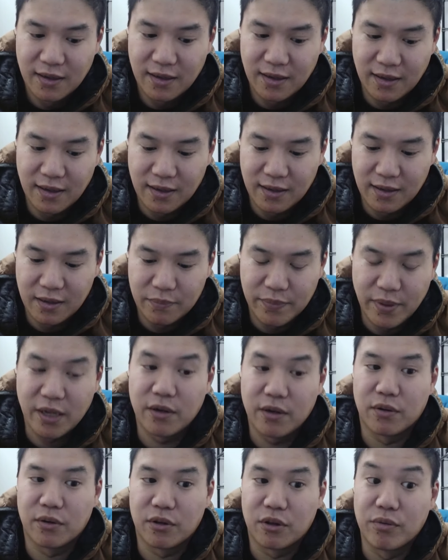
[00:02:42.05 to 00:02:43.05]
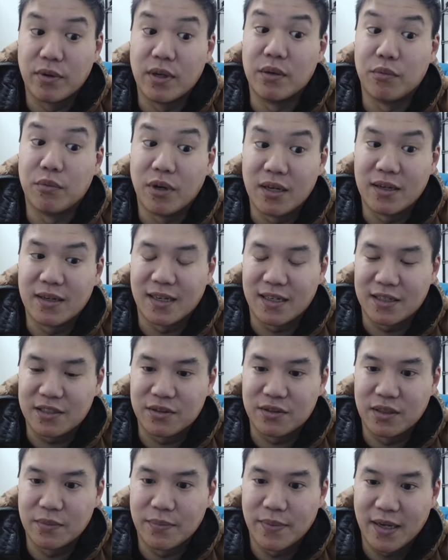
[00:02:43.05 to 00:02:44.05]
a better 3-in-1
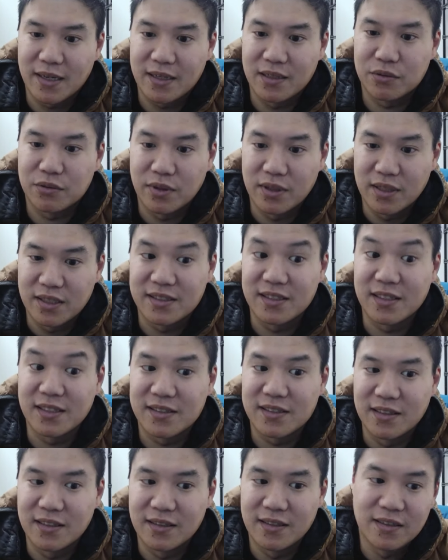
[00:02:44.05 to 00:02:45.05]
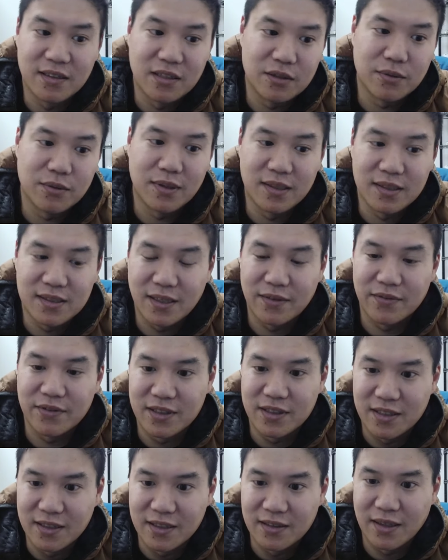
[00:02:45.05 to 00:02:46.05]
actually back in 2016 into
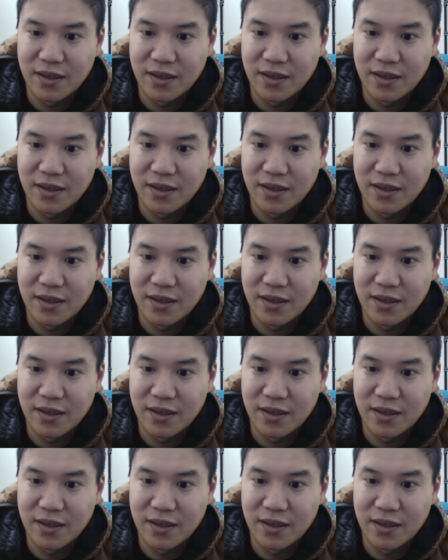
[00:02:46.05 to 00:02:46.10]
2017.